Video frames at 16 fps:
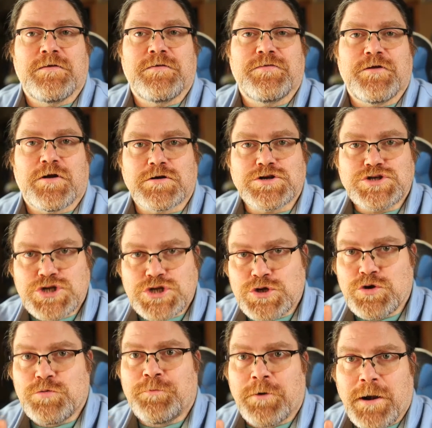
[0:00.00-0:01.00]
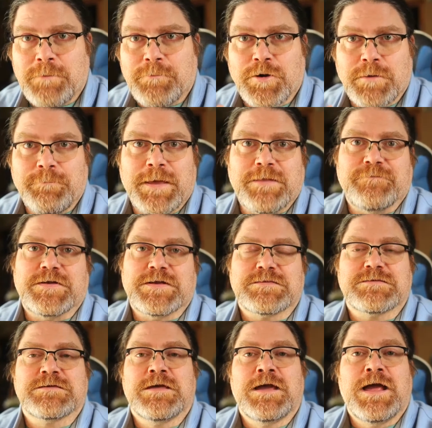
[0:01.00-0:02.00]
There are two primary
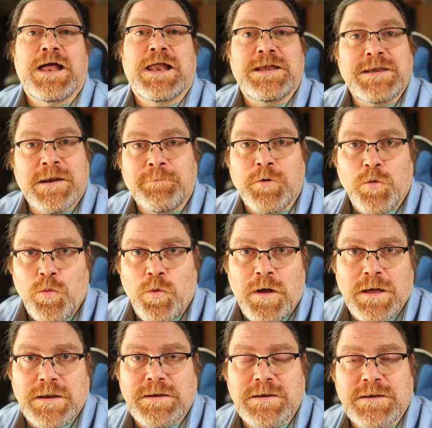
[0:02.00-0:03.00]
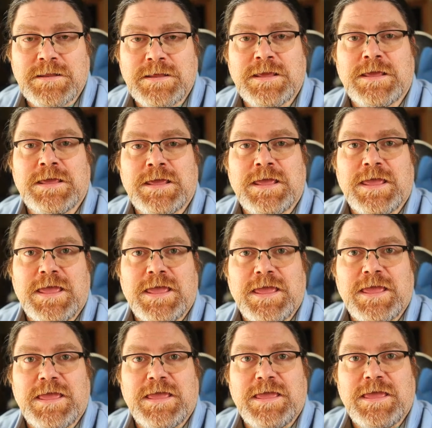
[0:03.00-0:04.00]
benefits. Number one,
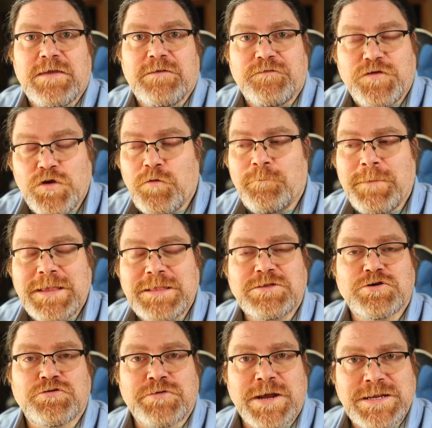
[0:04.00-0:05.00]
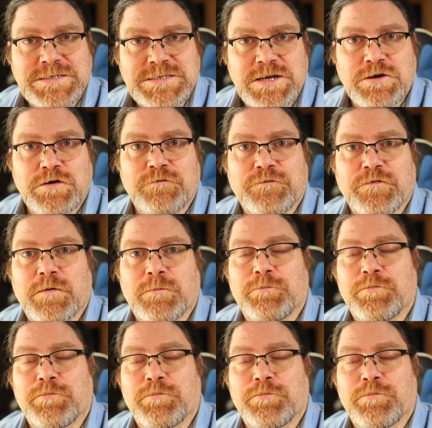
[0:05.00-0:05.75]
if you meet the criteria for a